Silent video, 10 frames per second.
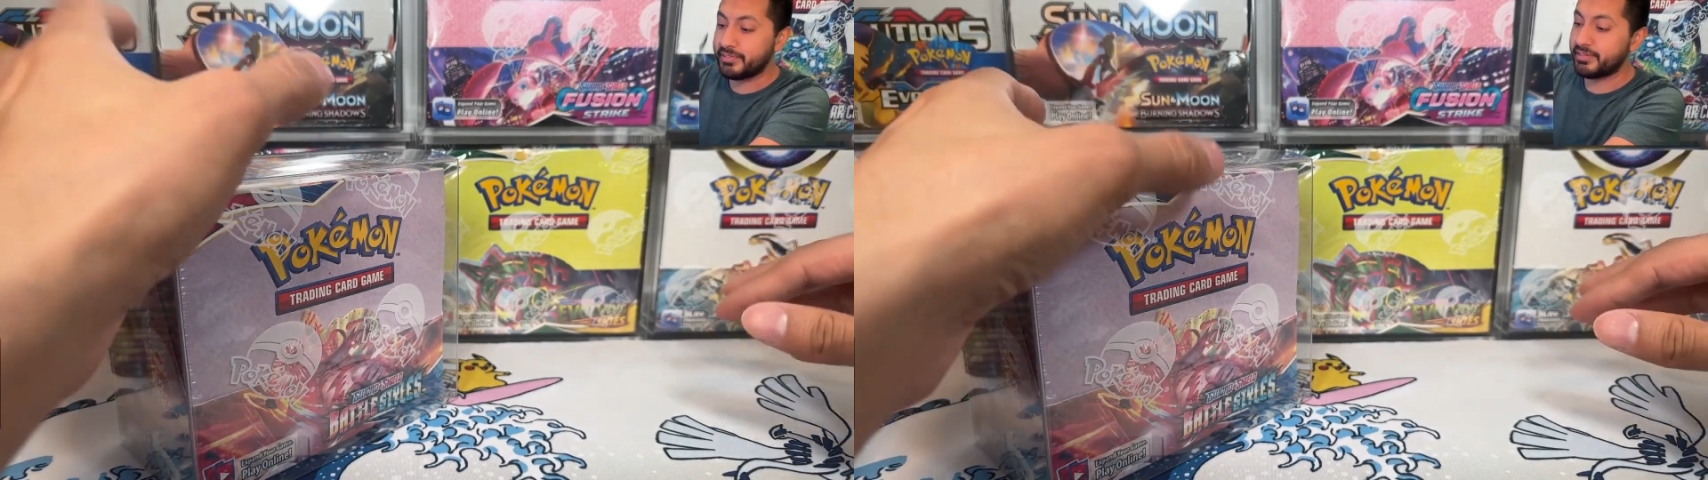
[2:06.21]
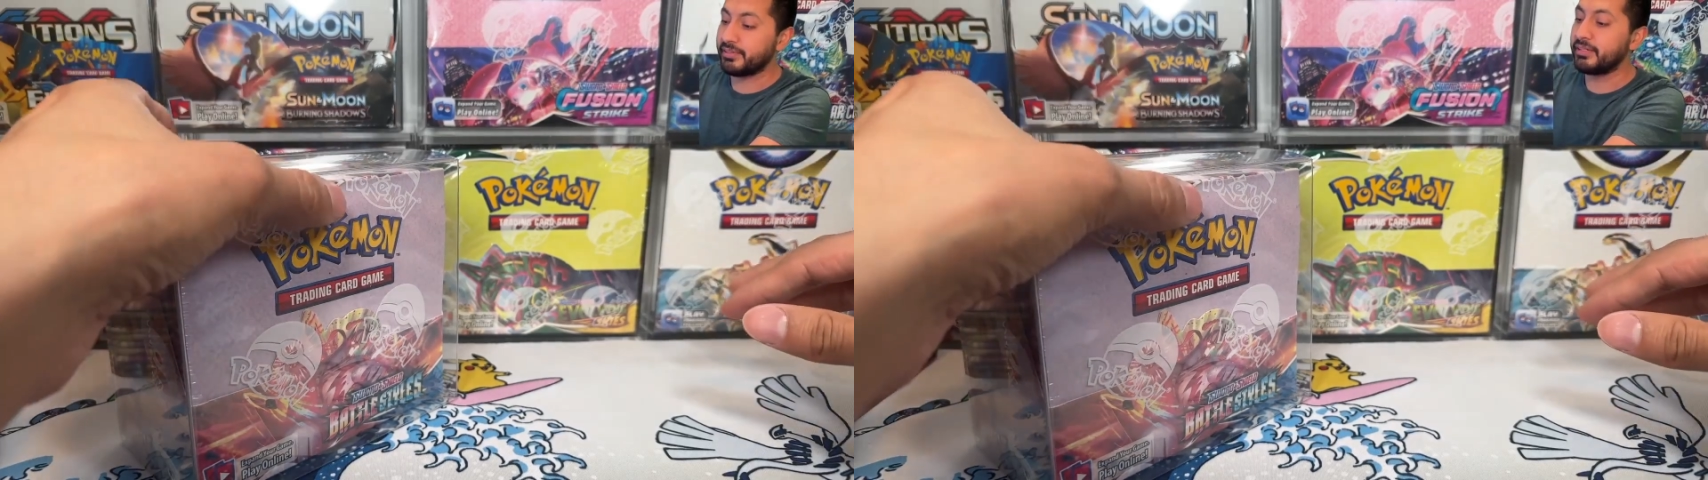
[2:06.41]

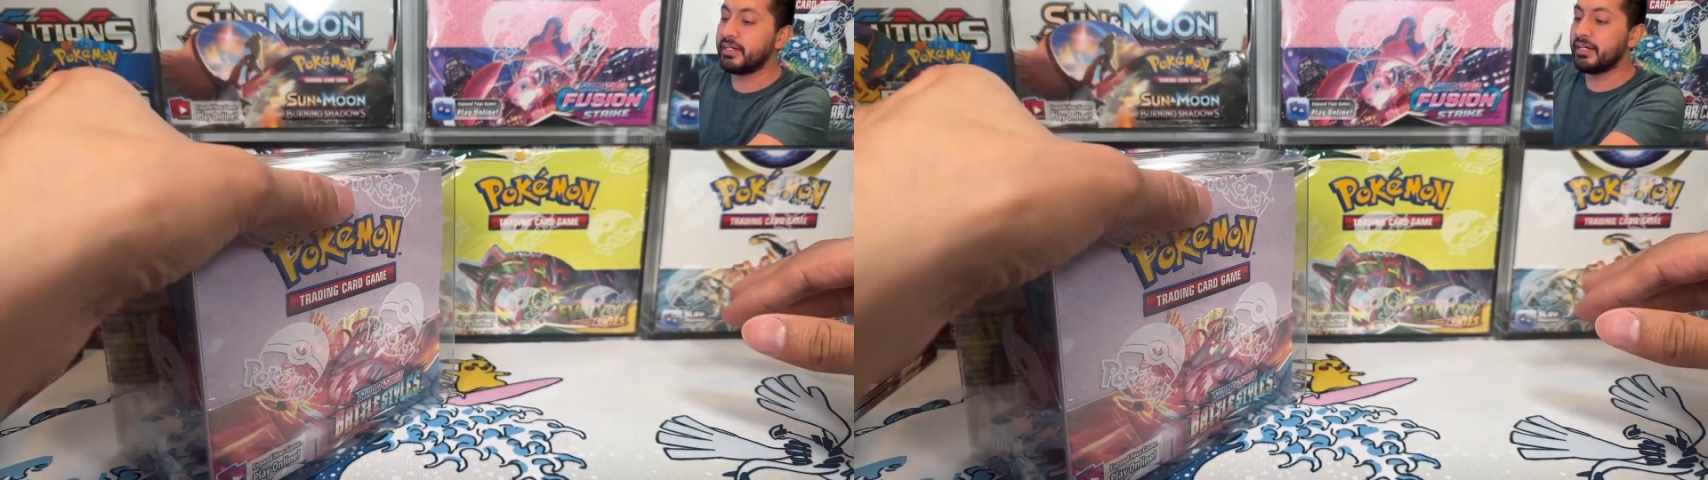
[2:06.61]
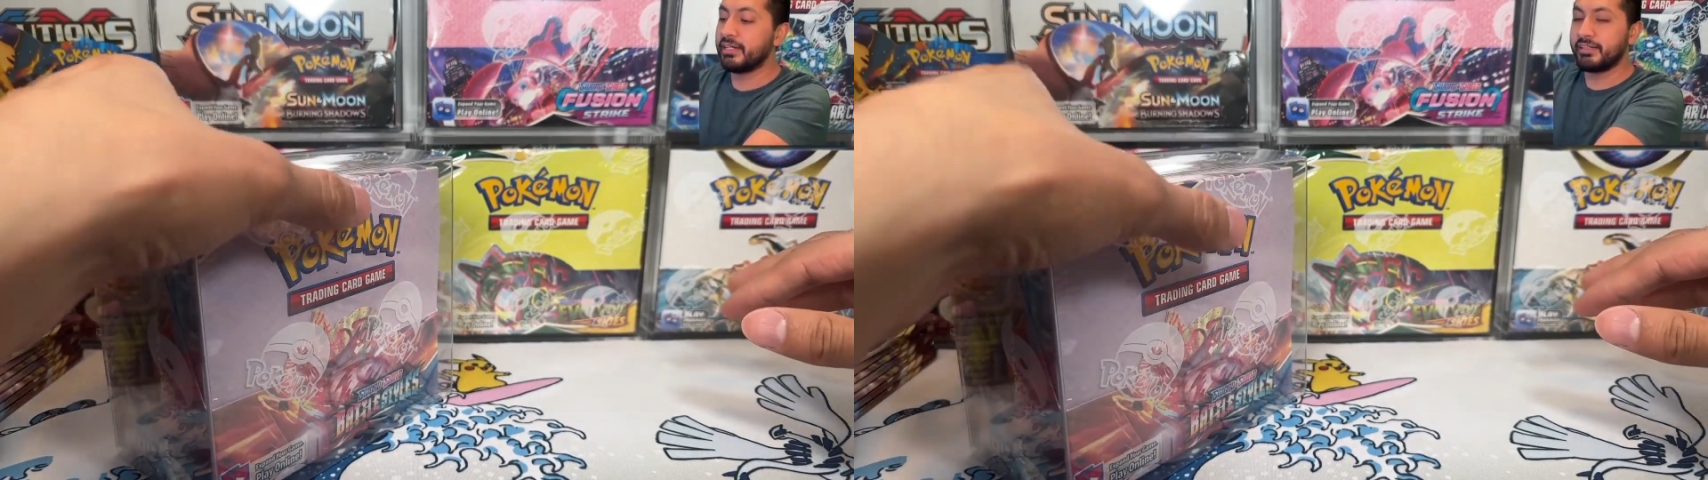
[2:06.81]
So
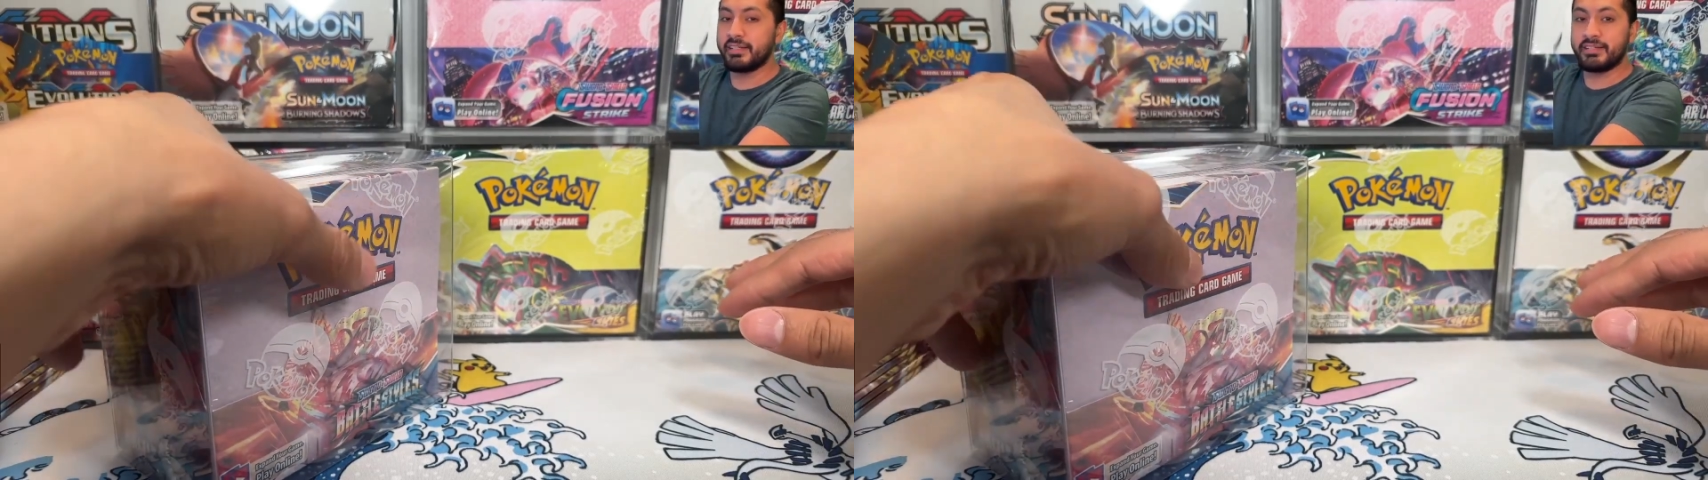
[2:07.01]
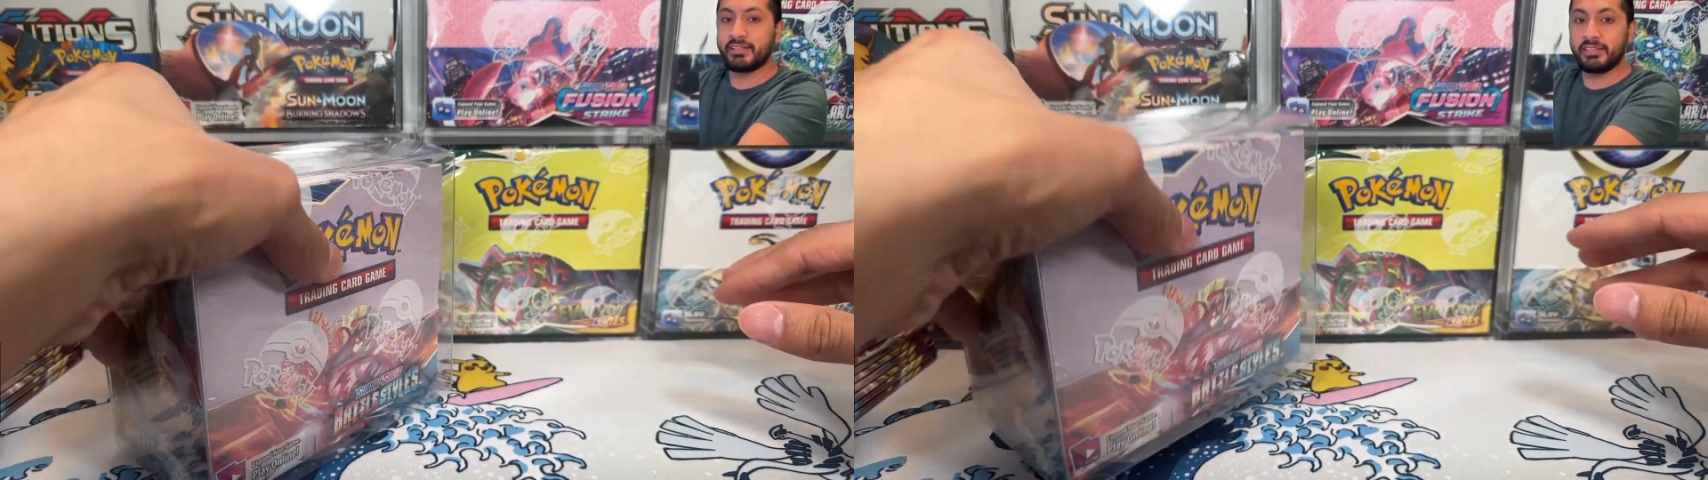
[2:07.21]

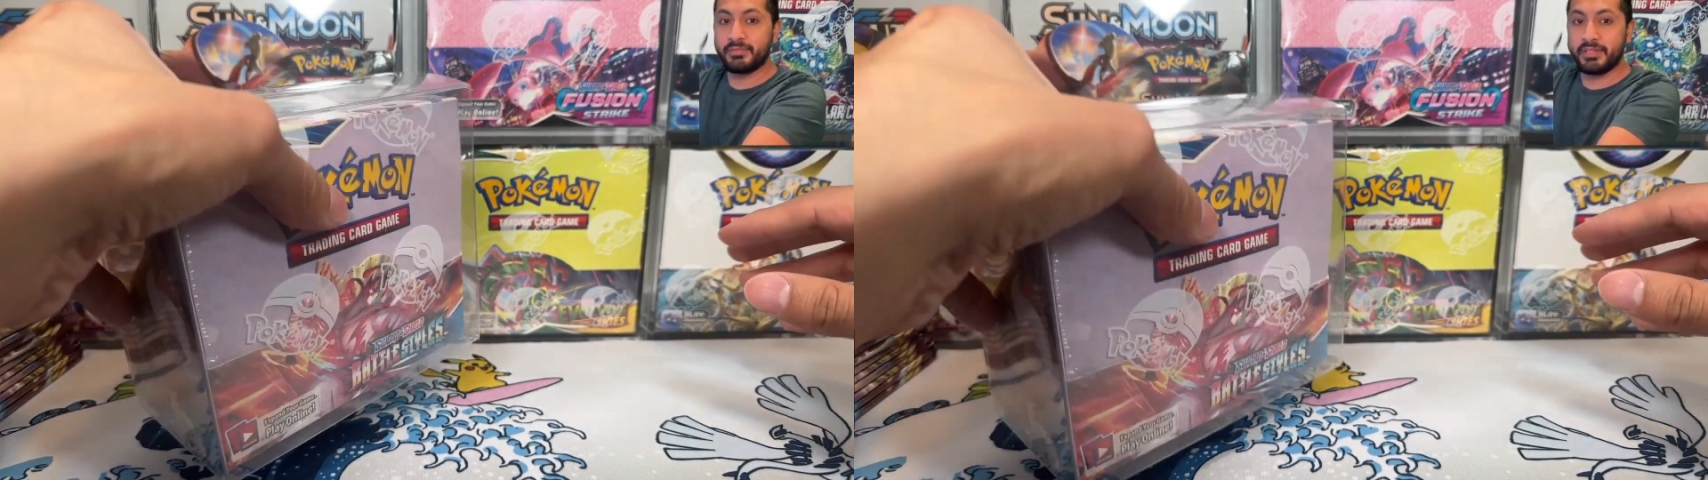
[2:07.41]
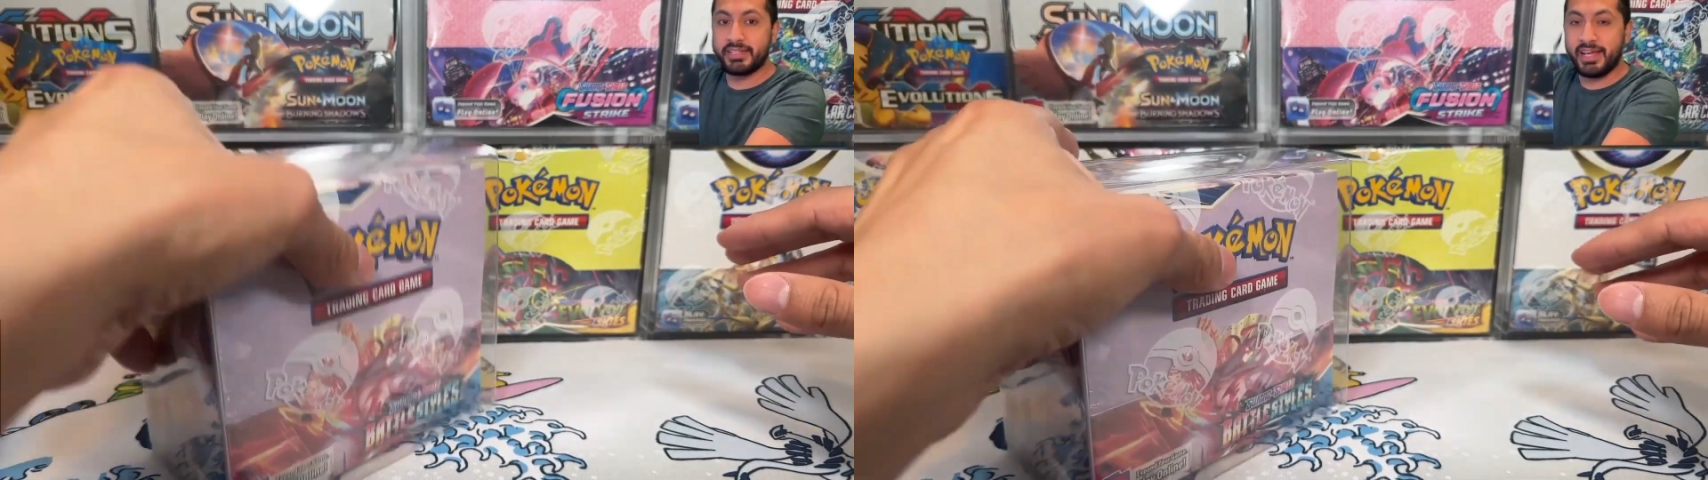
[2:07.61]
this leaves
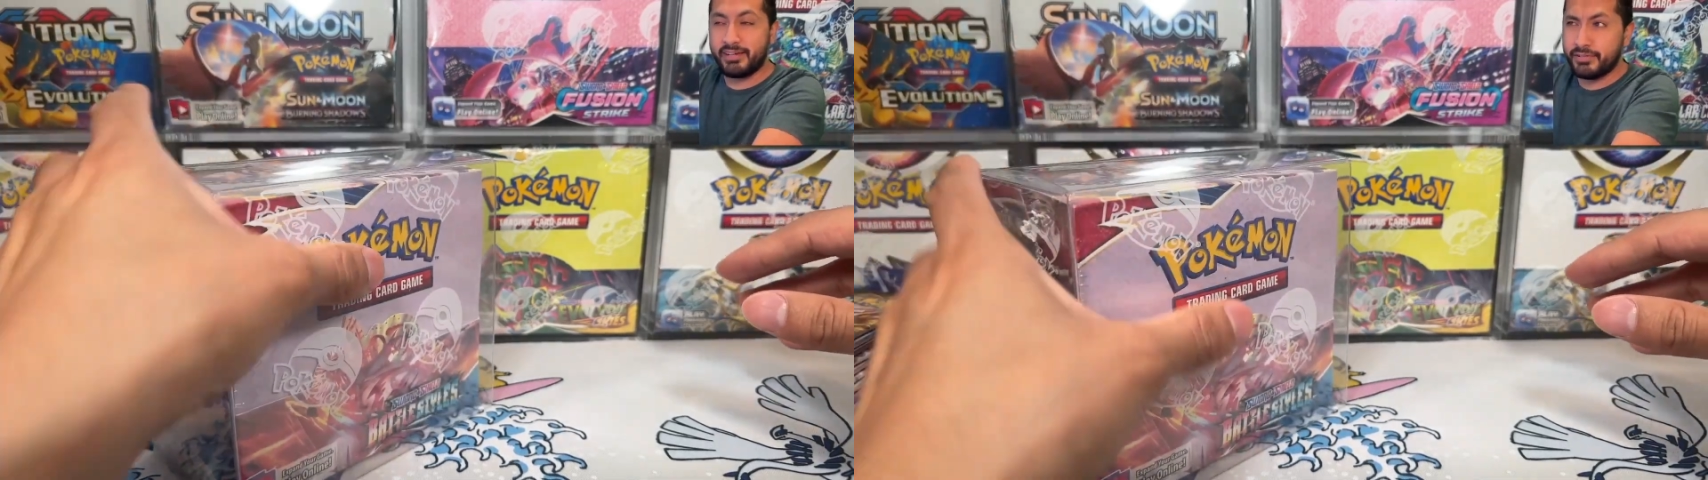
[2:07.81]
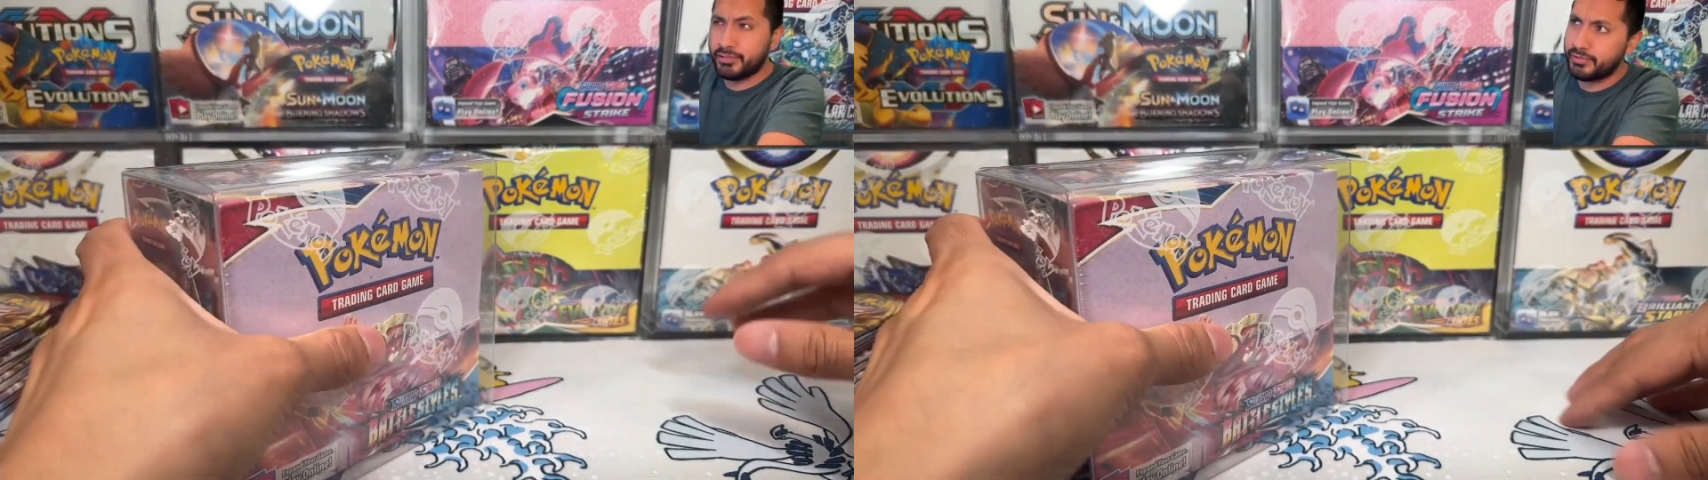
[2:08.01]
me
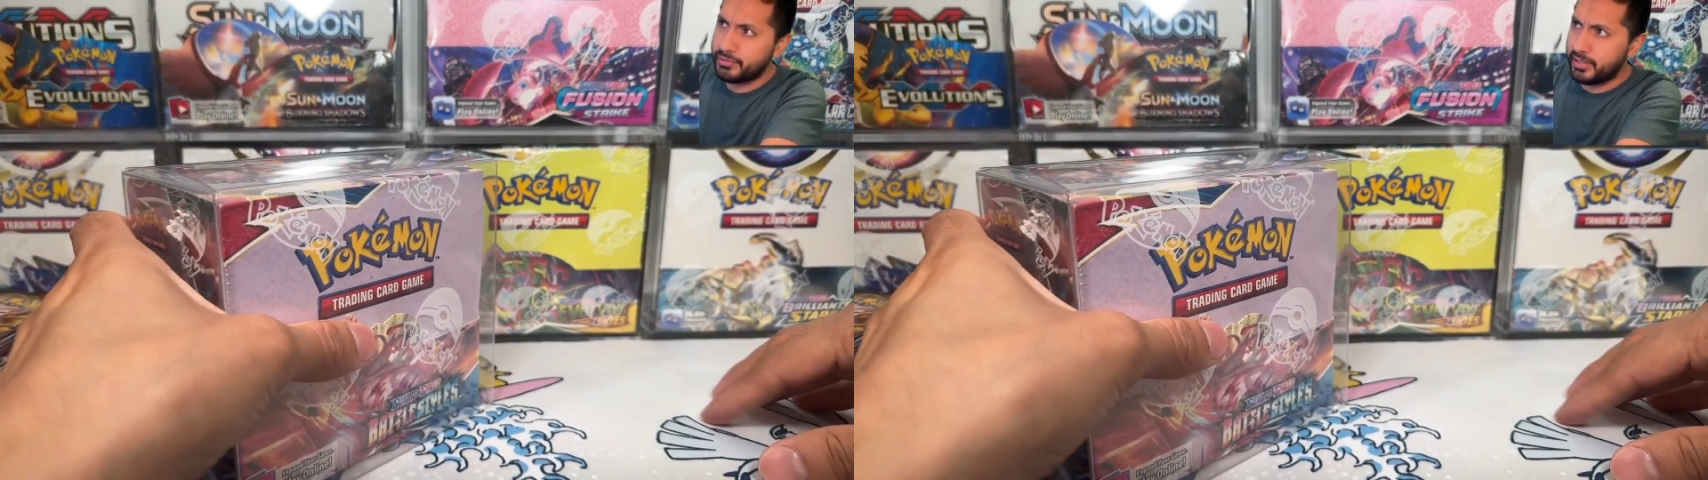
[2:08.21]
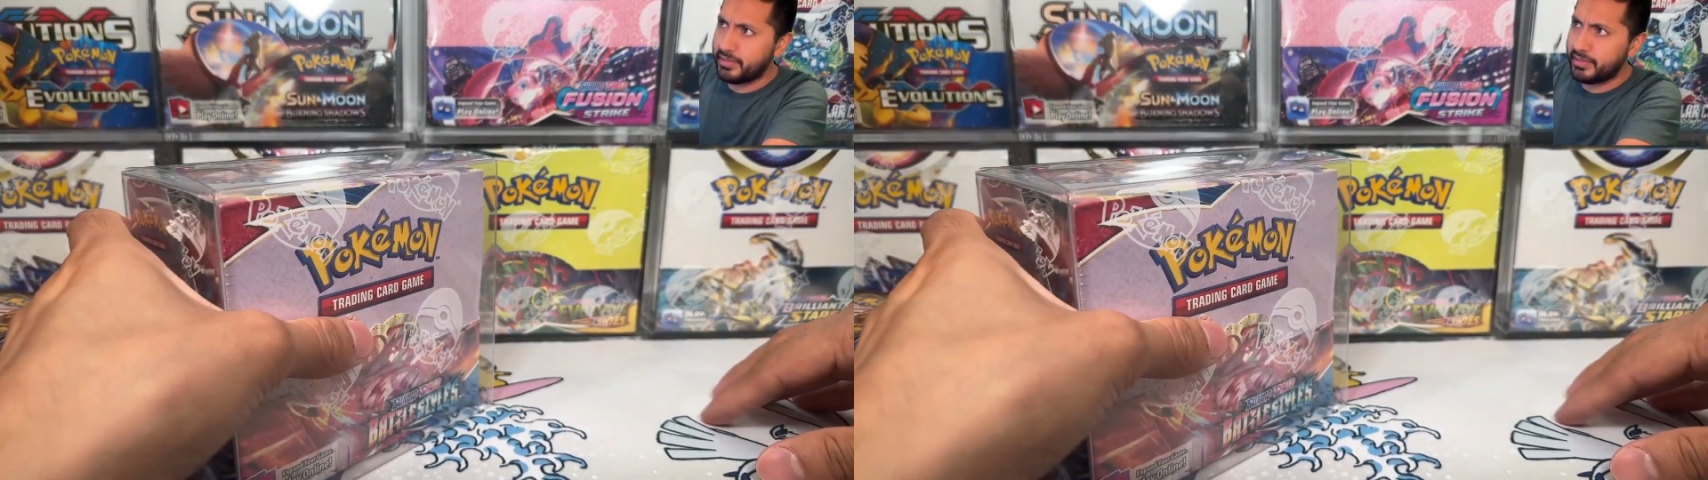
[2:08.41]
down to,